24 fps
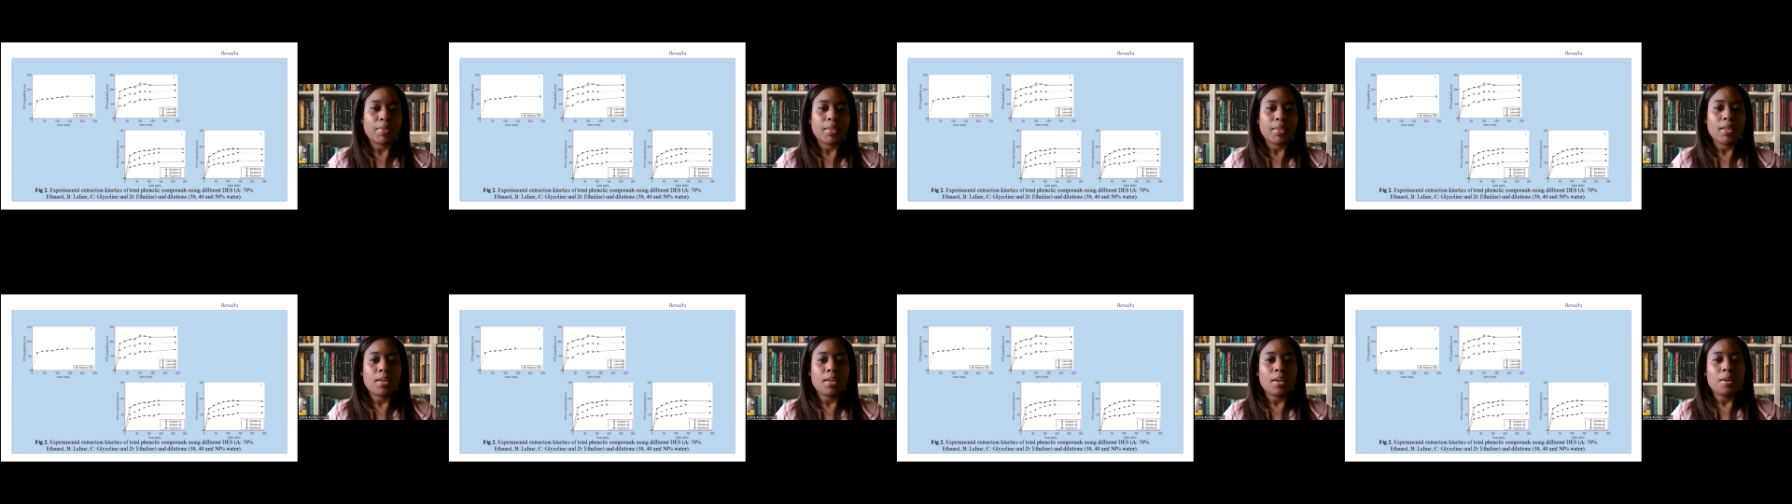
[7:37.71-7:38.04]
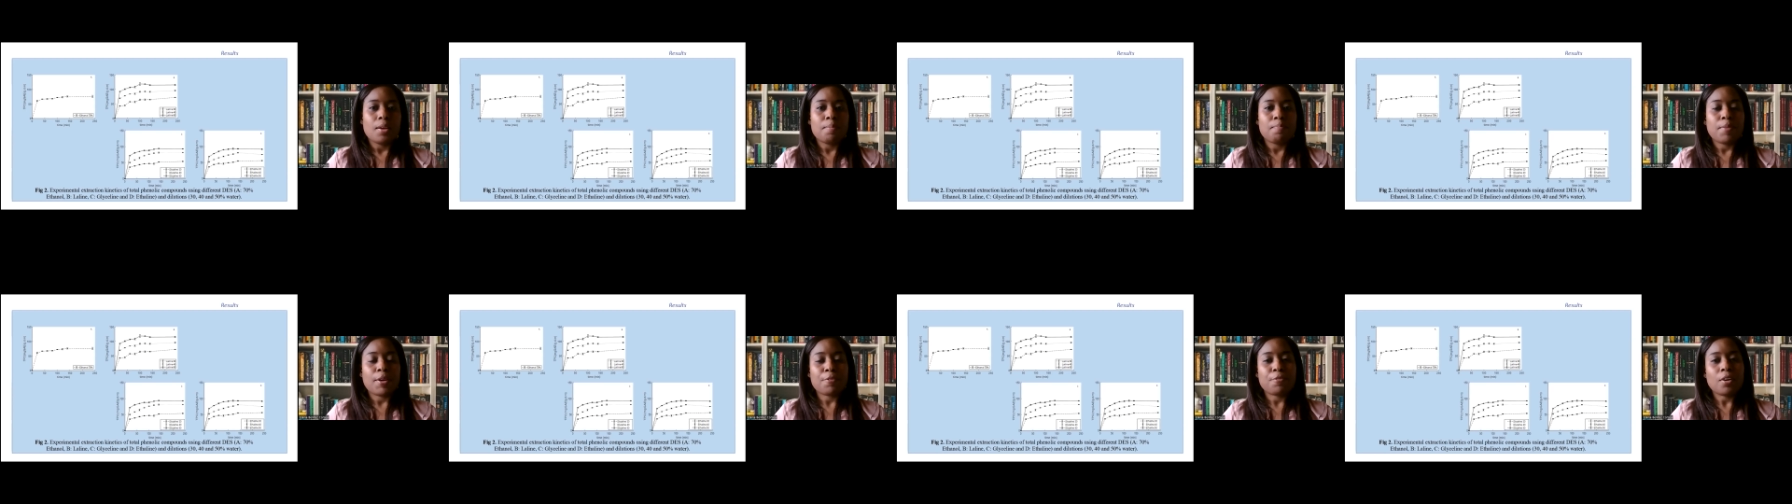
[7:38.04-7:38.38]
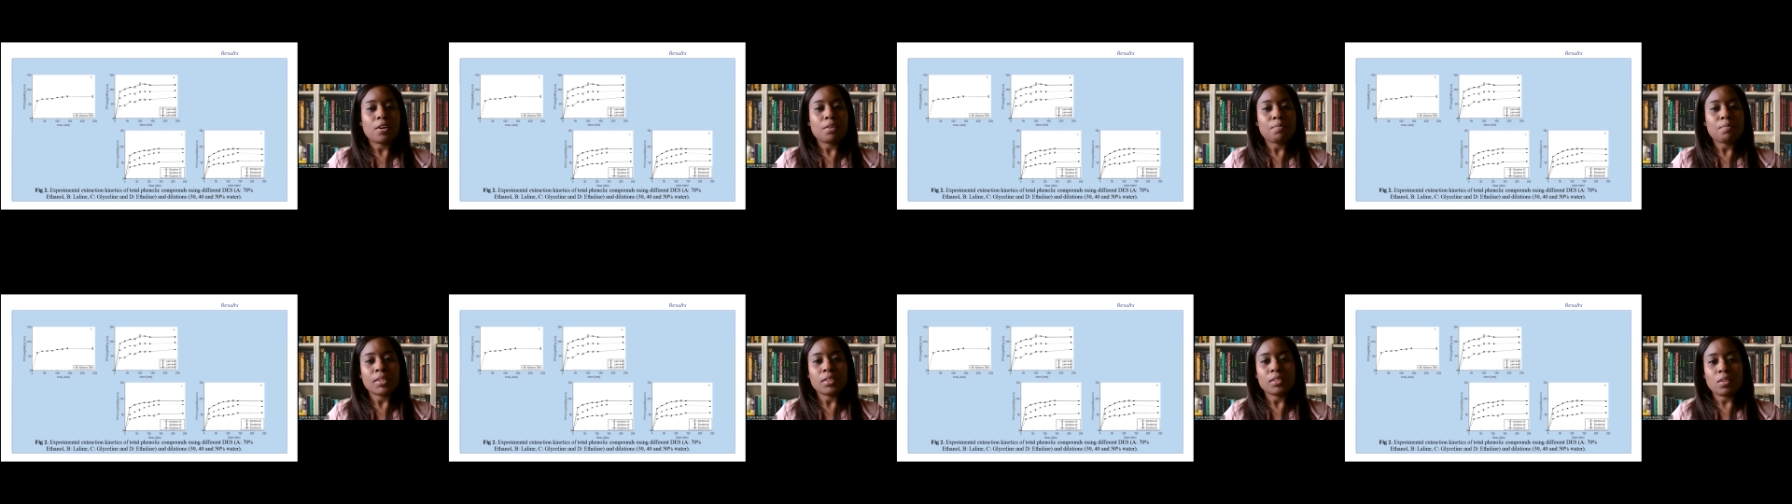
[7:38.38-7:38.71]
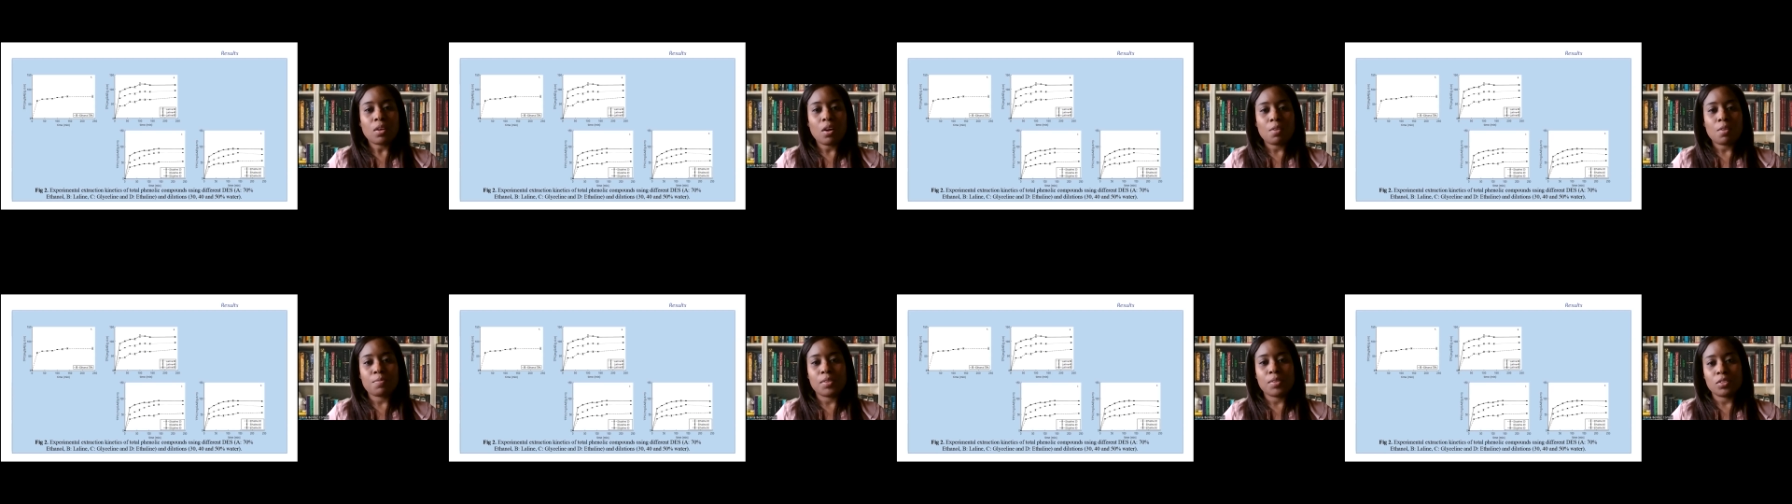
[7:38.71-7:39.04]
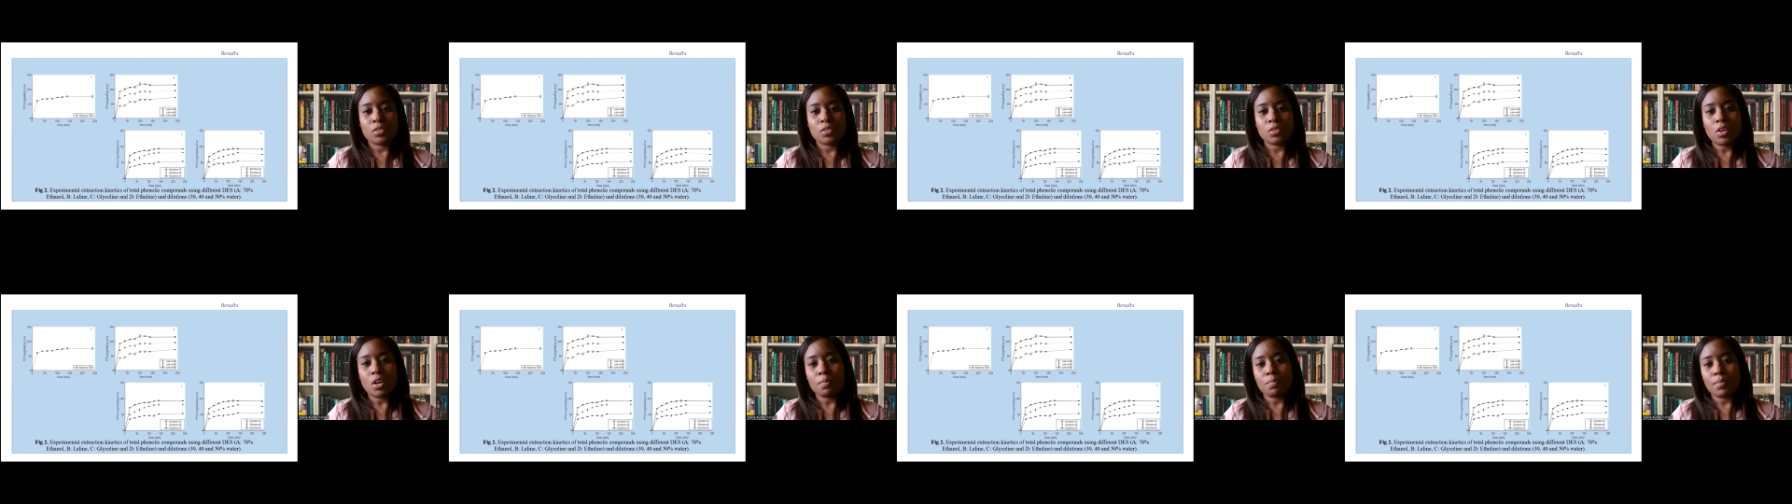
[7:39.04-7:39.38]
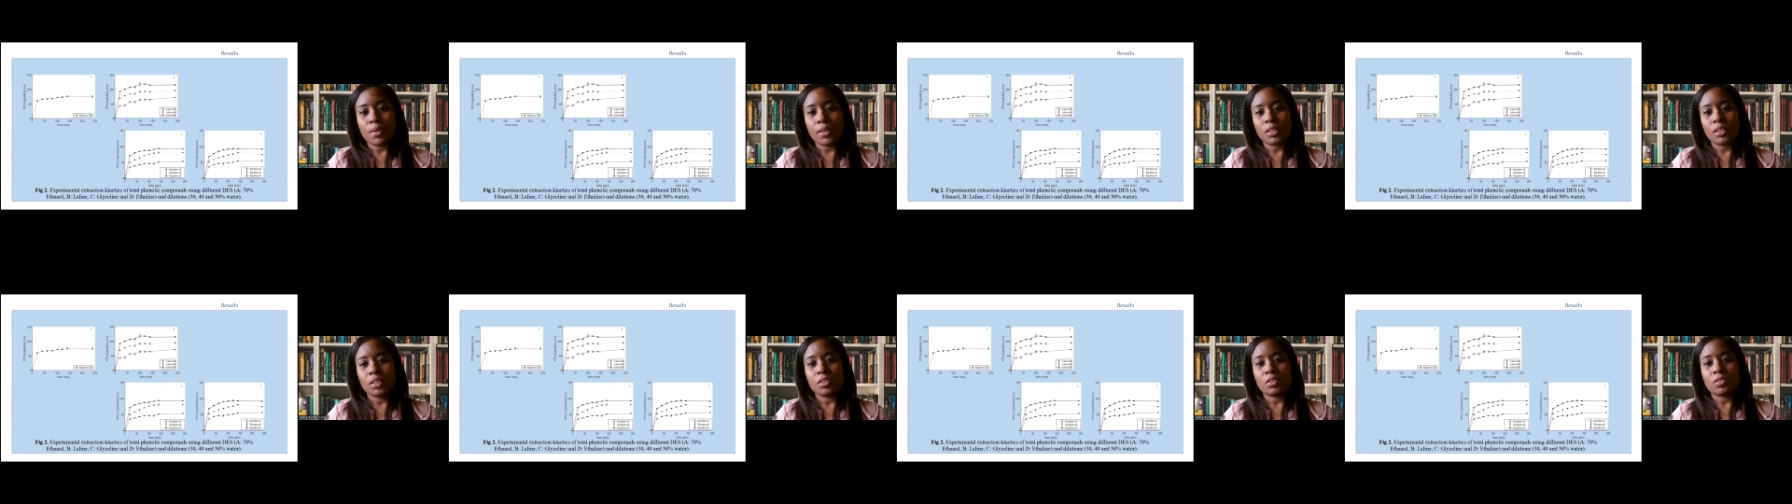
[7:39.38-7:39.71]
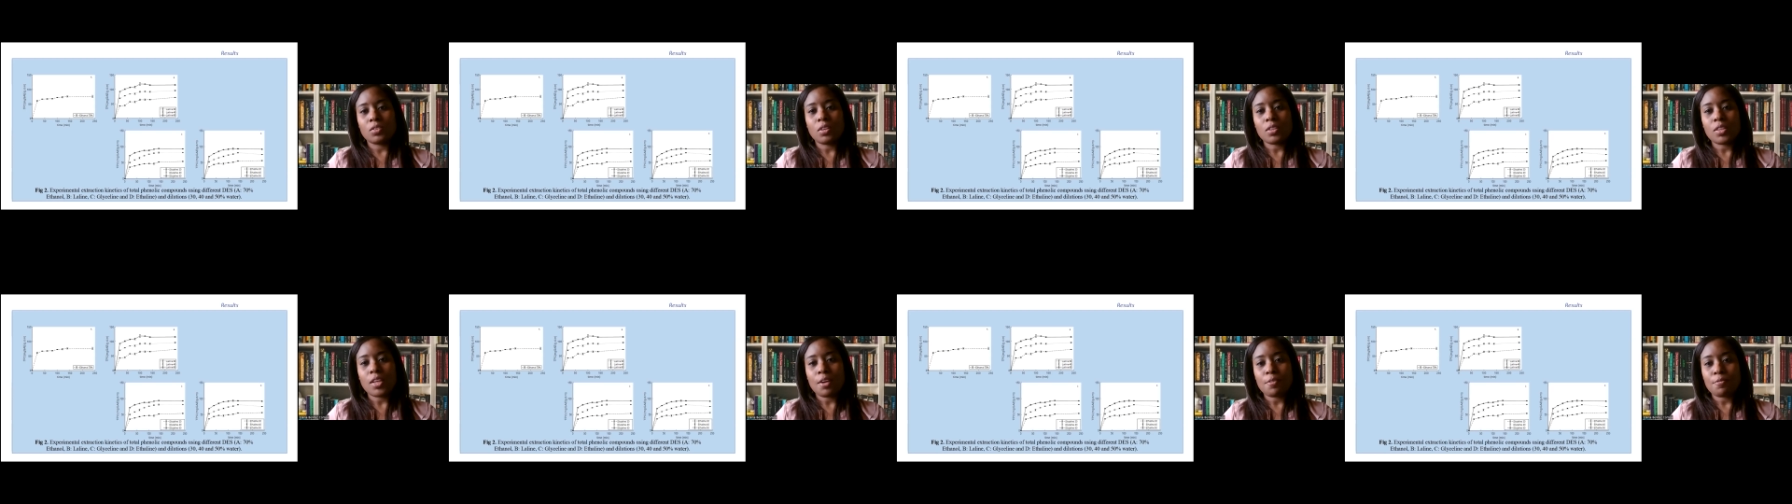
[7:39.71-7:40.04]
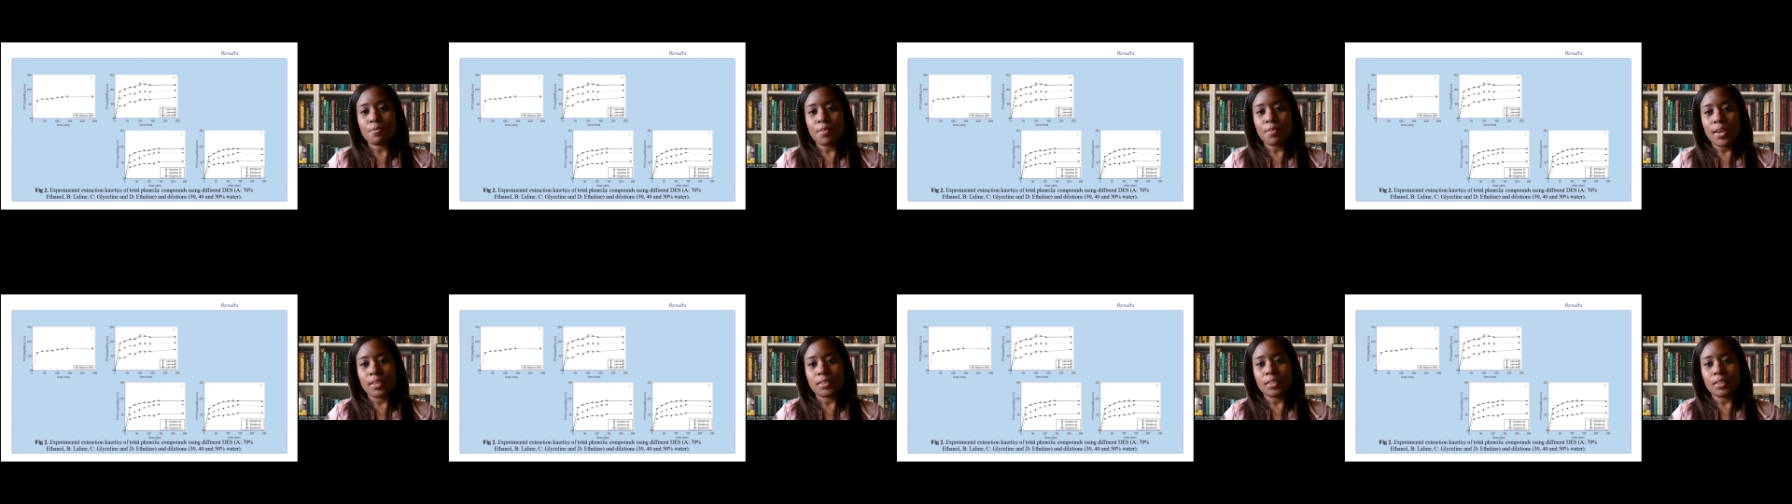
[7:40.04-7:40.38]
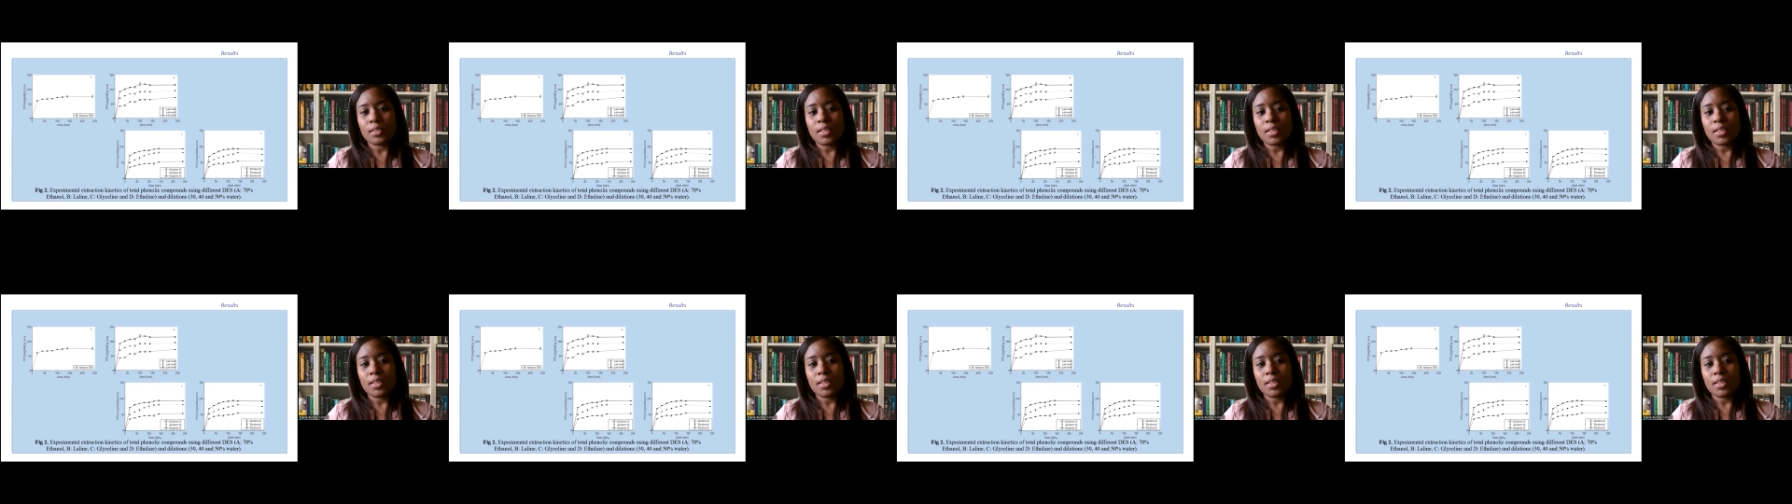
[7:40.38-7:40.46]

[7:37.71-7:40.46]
Performance of the solvent is not affected